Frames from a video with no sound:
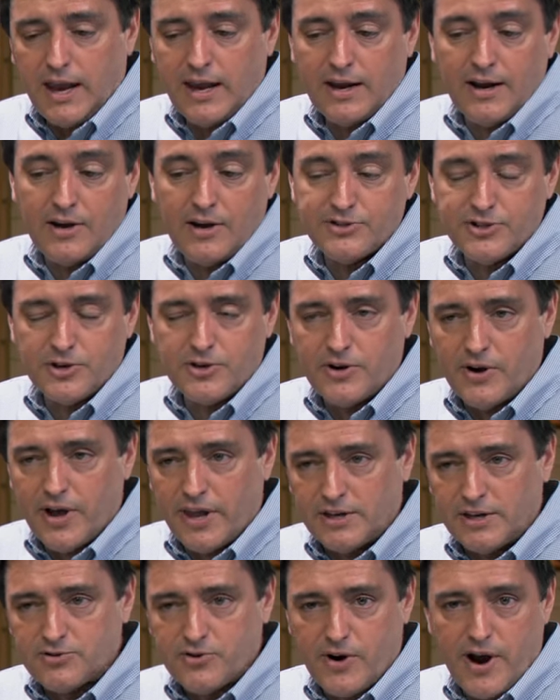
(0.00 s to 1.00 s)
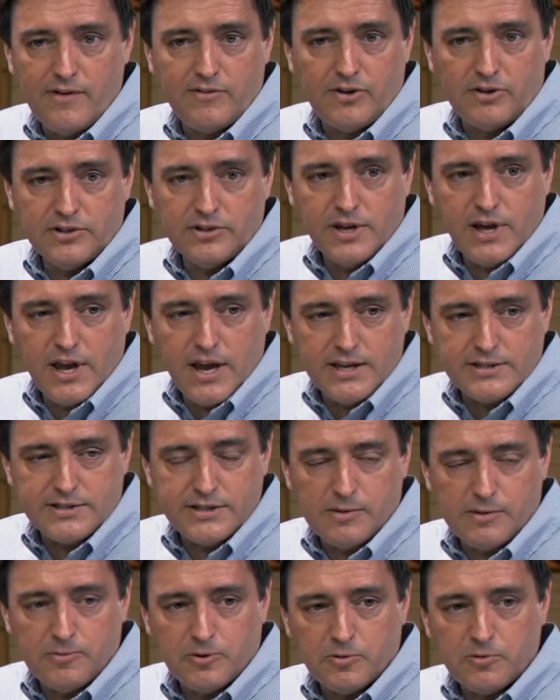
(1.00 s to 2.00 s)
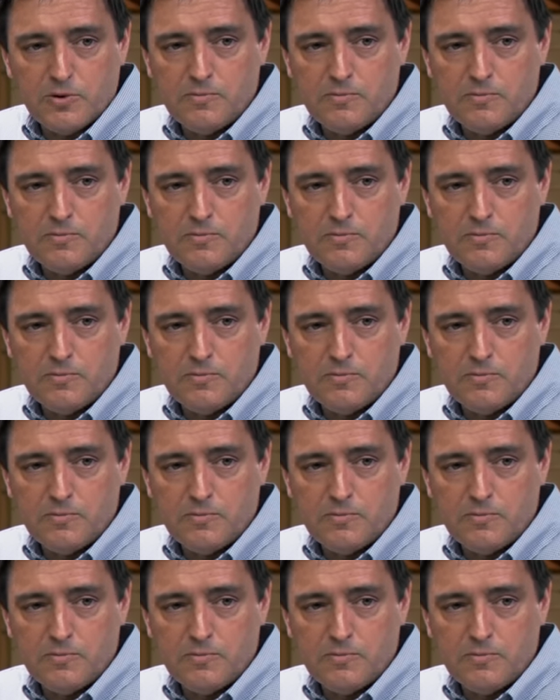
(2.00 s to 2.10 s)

And also, you don't have to travel. It's simpler.